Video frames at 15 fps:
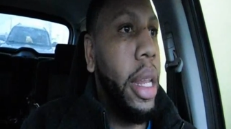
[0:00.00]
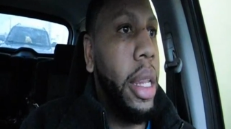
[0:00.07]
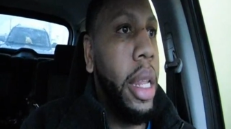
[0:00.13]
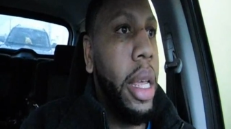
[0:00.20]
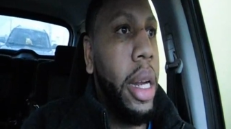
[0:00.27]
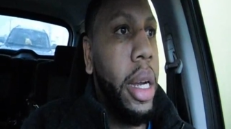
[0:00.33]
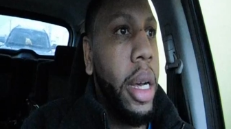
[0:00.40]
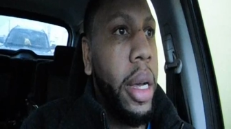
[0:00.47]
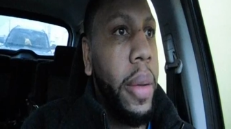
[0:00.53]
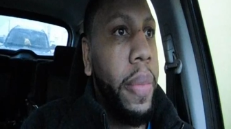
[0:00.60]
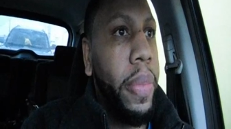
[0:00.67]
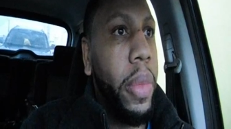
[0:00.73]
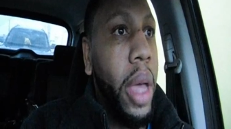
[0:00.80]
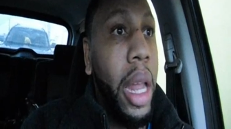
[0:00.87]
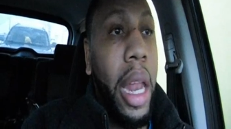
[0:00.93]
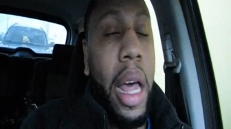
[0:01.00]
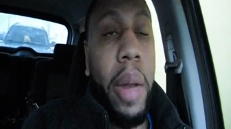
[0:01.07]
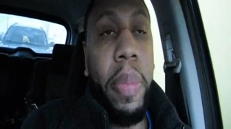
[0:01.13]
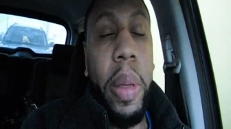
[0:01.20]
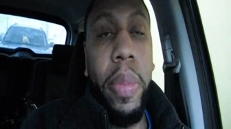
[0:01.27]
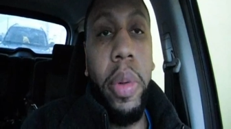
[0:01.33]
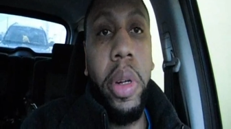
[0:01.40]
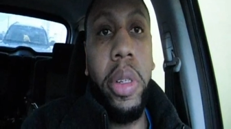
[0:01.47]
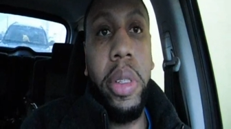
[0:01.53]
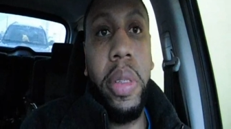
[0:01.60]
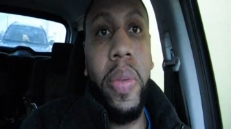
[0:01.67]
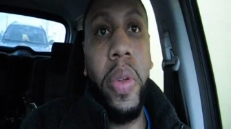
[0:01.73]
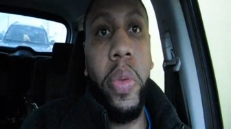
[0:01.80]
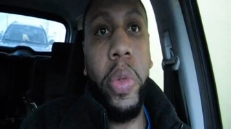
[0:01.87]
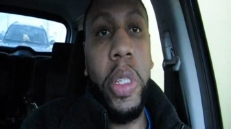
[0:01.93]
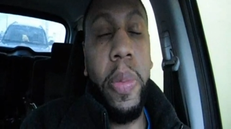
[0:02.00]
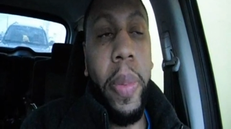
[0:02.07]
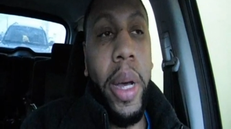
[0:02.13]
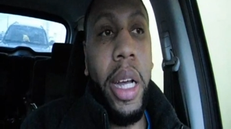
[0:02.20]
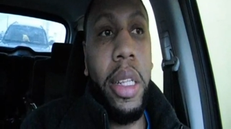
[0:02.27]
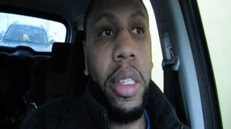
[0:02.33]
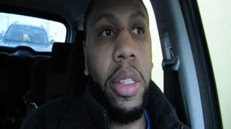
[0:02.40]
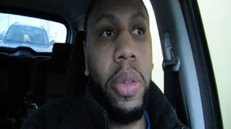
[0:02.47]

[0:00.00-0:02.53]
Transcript: that a lot of people don't seem to respond